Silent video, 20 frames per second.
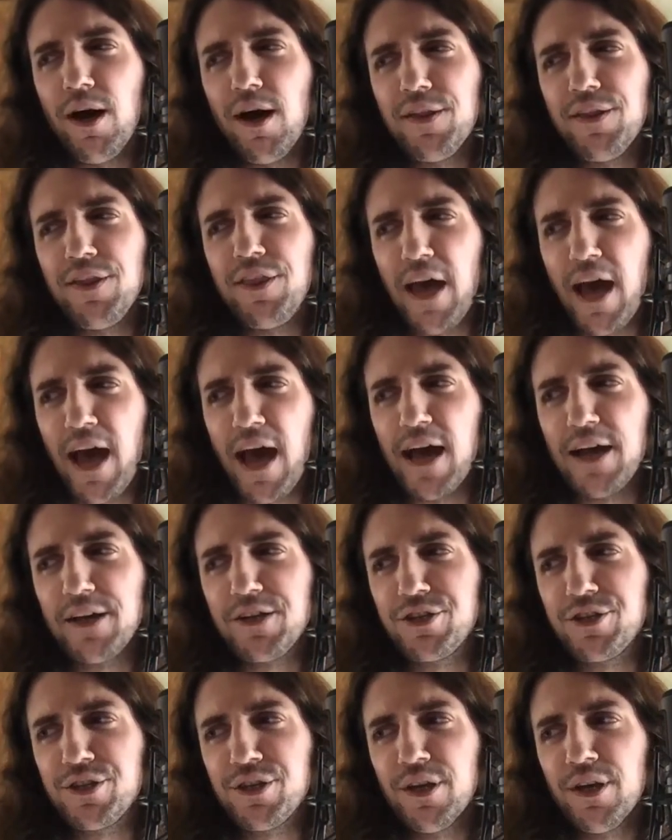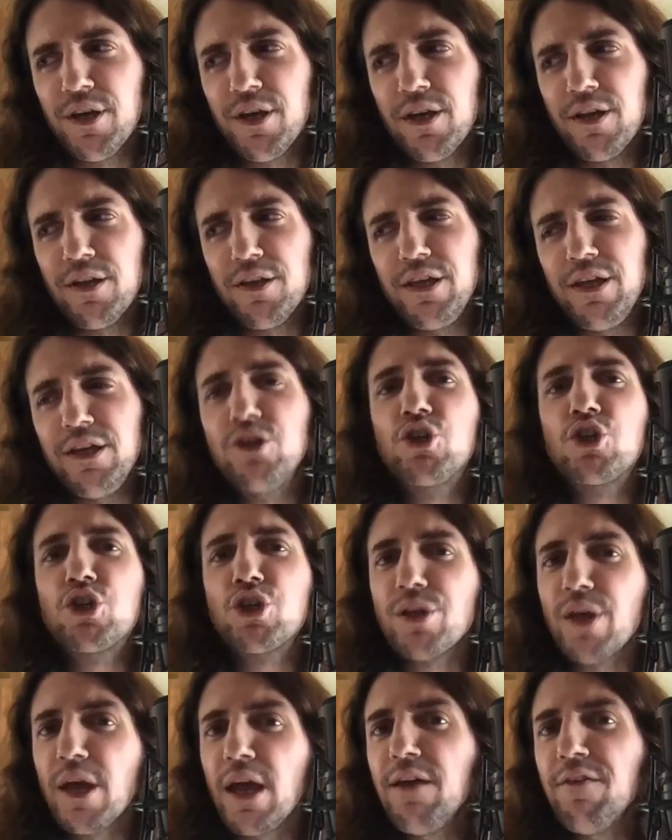that the
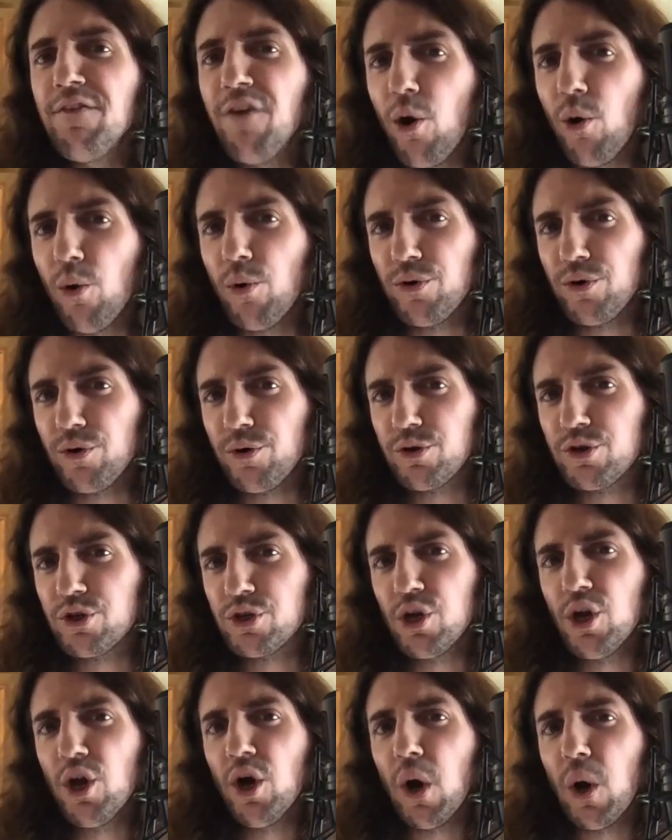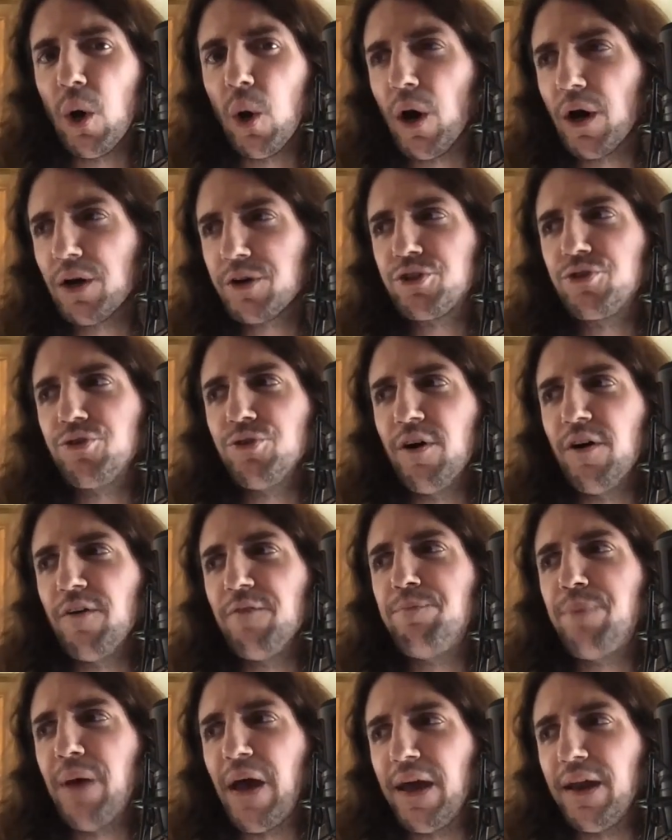slave owners ought to
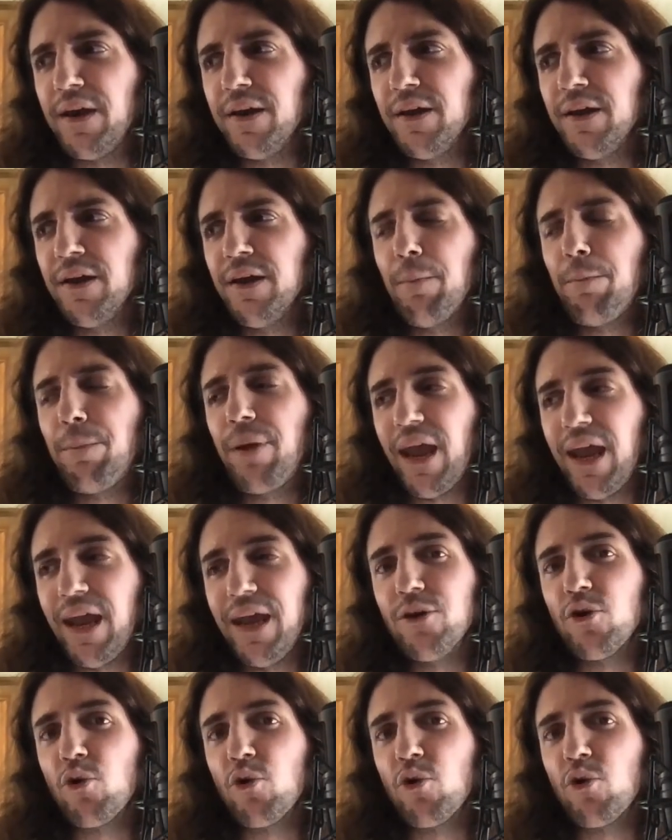have been paid